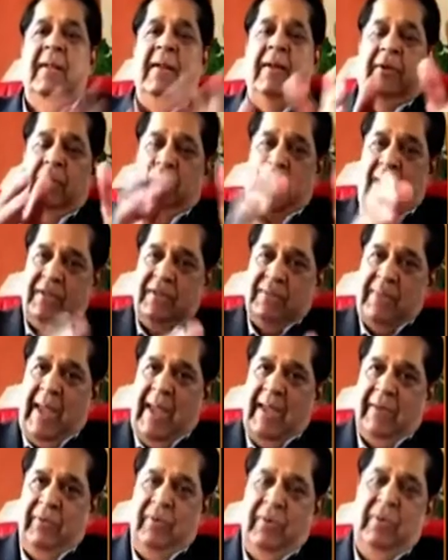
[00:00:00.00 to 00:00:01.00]
2 years
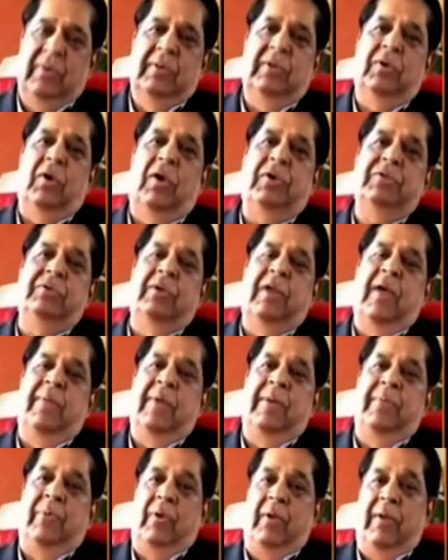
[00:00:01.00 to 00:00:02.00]
back, cost would have
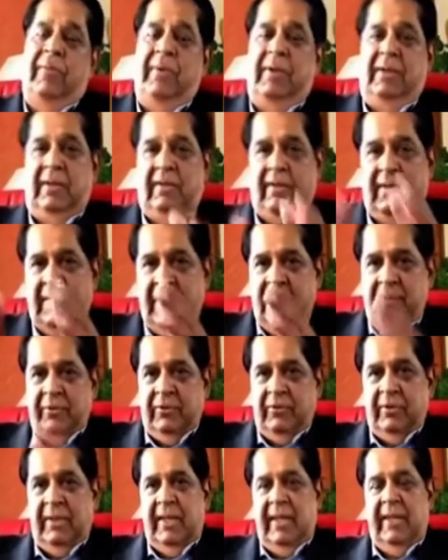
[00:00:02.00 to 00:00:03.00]
been prohibitive.
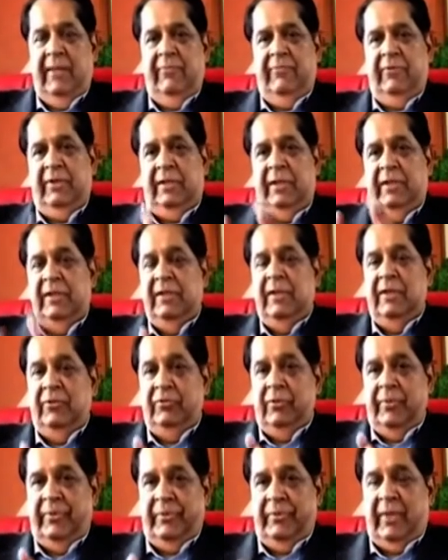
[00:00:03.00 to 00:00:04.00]
Today, for the digital
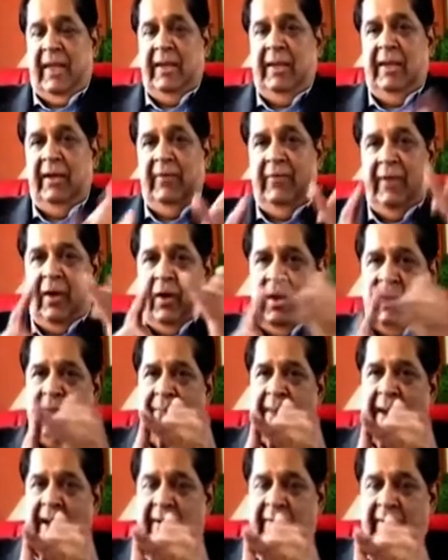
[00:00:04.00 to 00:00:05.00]
super cycle, we have got the
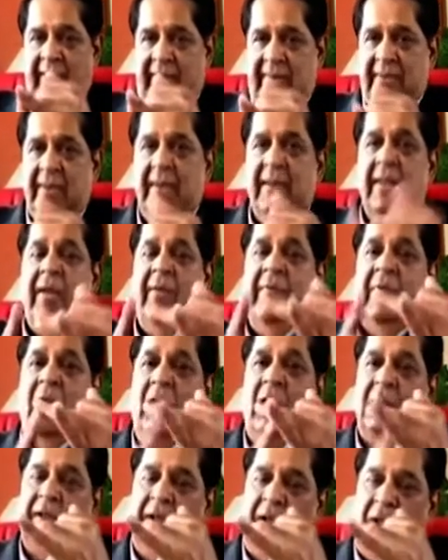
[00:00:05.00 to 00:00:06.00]
bandwidth. We have
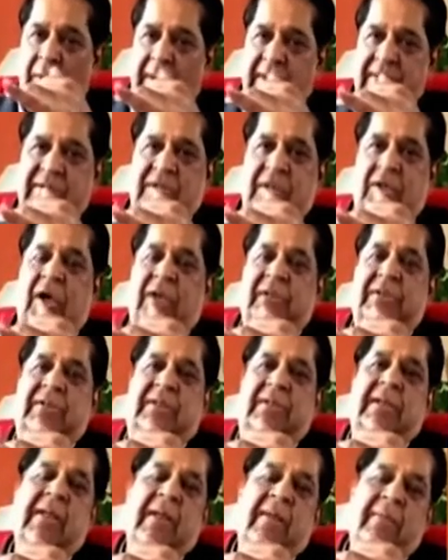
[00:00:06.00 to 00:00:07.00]
got the lowest
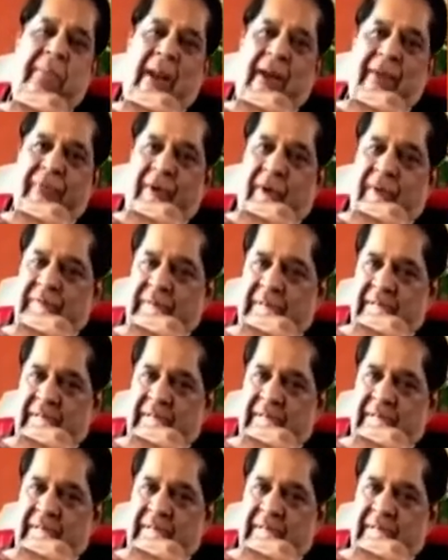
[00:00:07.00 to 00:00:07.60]
cost platforms in the